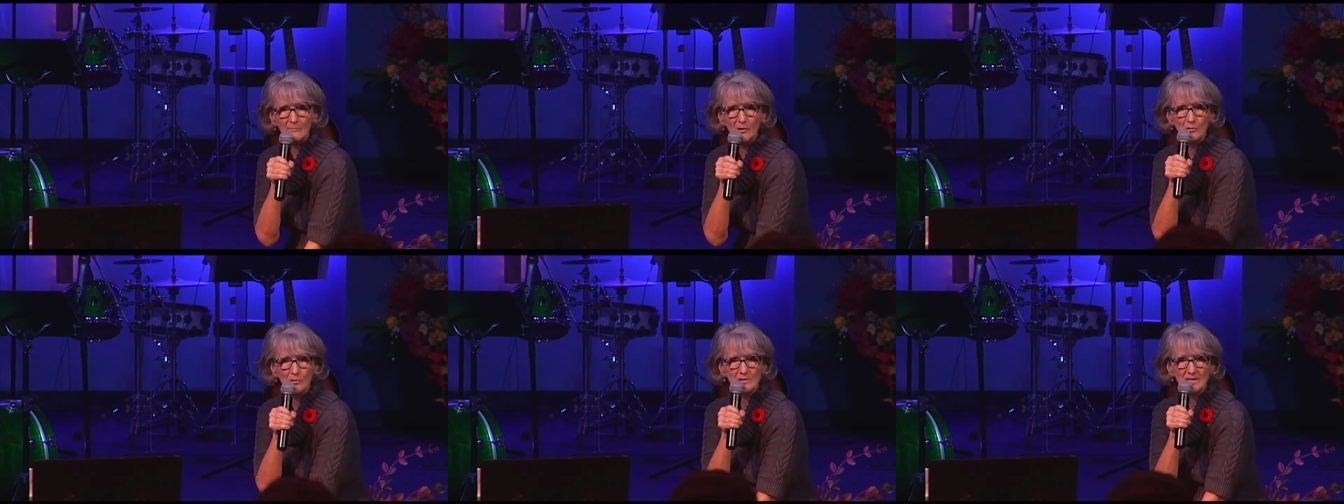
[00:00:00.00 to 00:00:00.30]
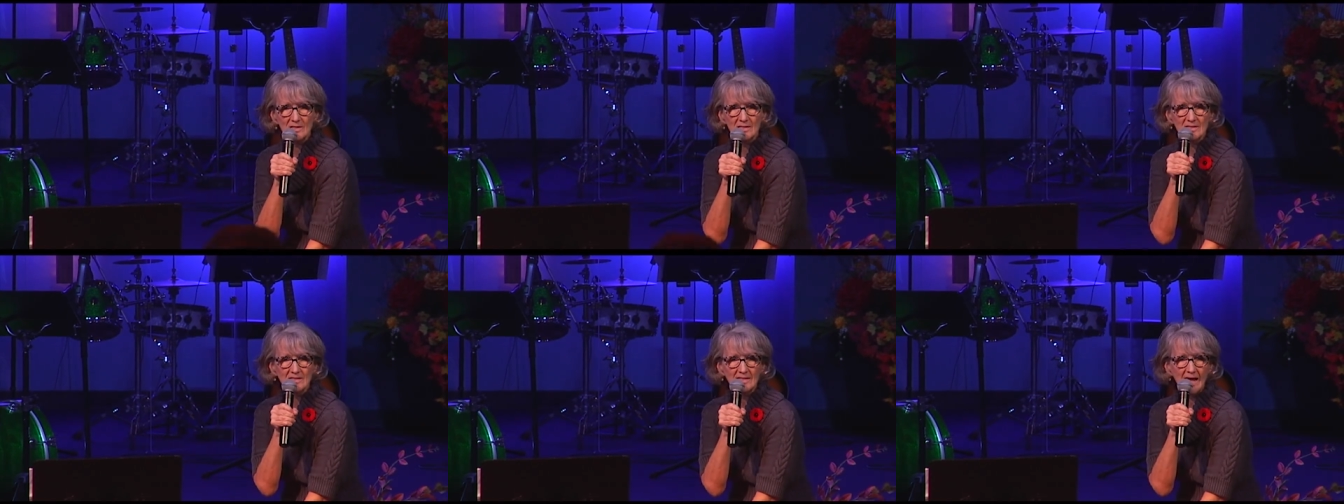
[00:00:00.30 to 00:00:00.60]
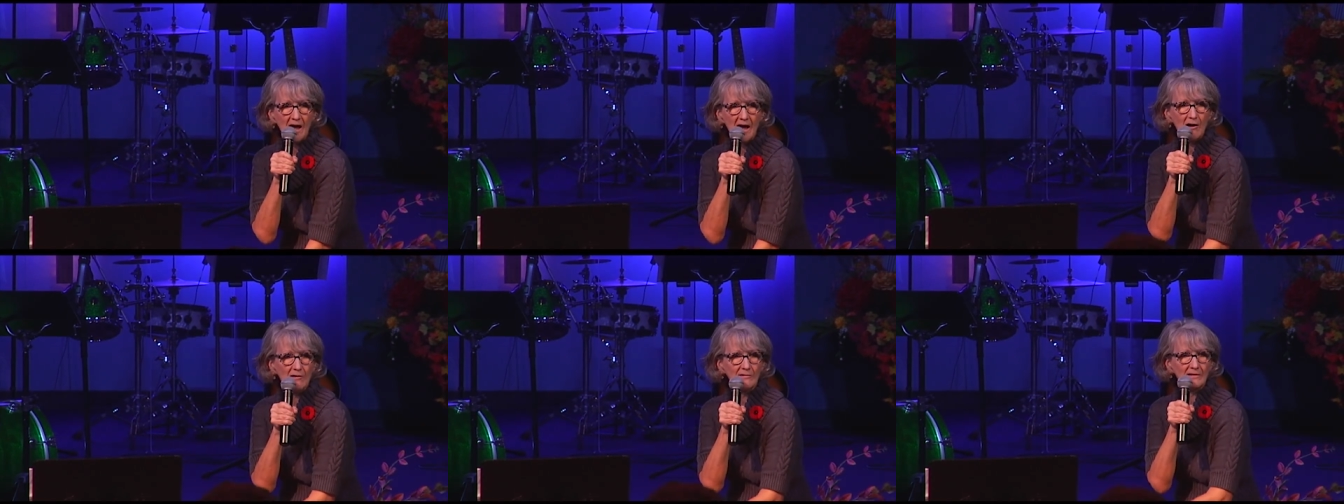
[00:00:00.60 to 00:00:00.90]
Moses
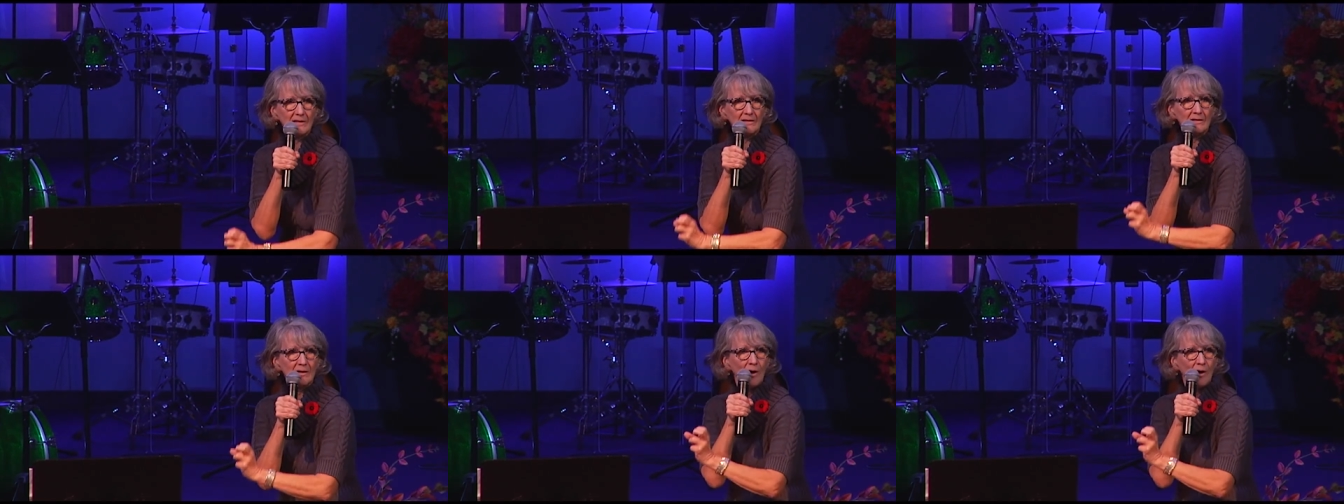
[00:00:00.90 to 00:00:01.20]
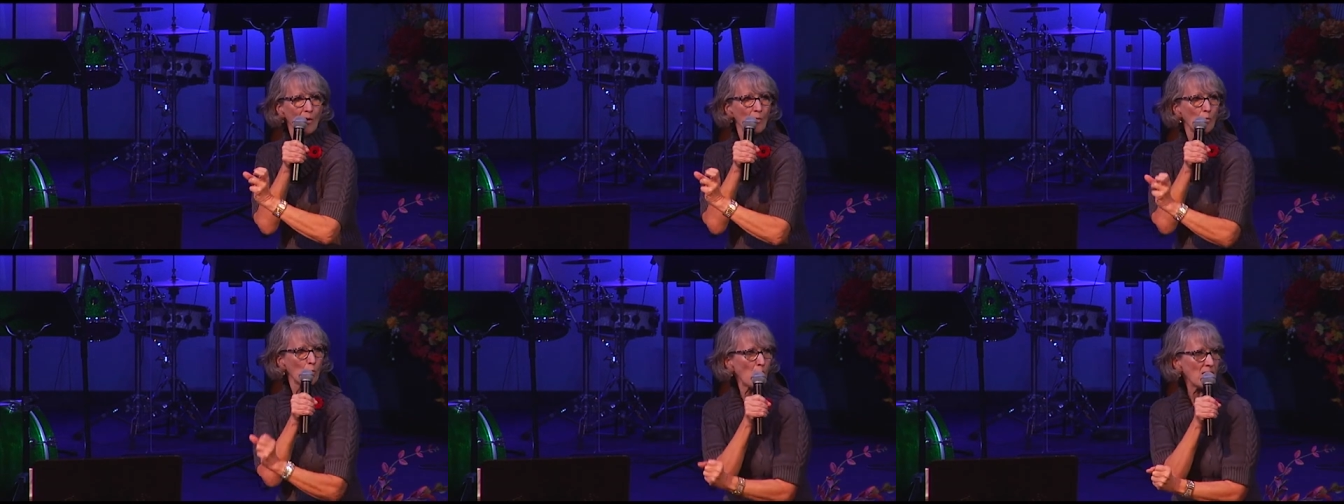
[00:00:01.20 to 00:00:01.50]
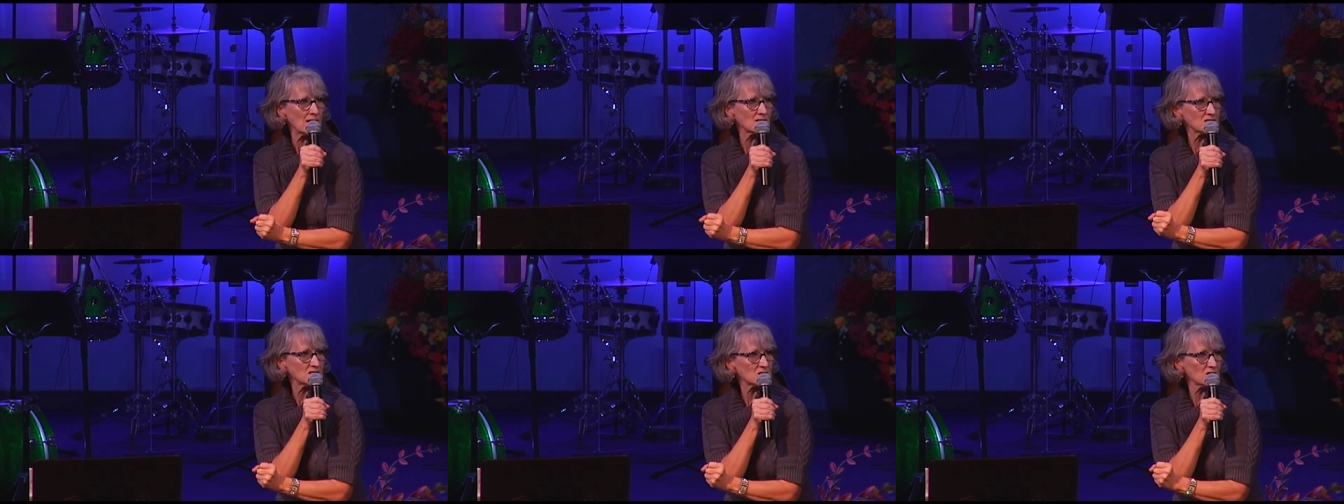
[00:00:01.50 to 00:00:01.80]
down, and
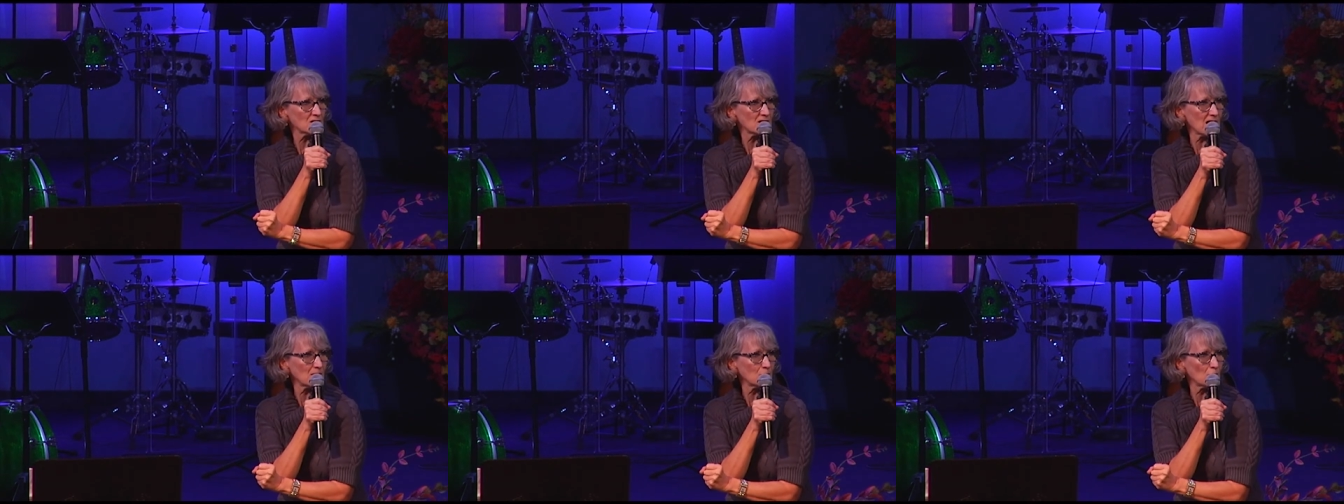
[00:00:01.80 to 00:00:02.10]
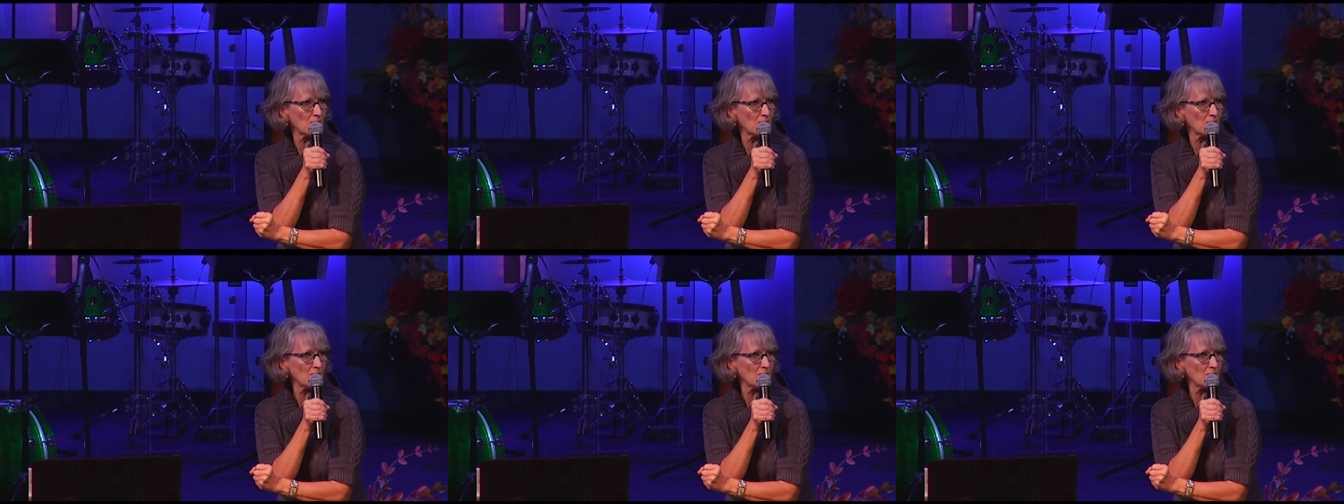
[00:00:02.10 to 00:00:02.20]
one stood on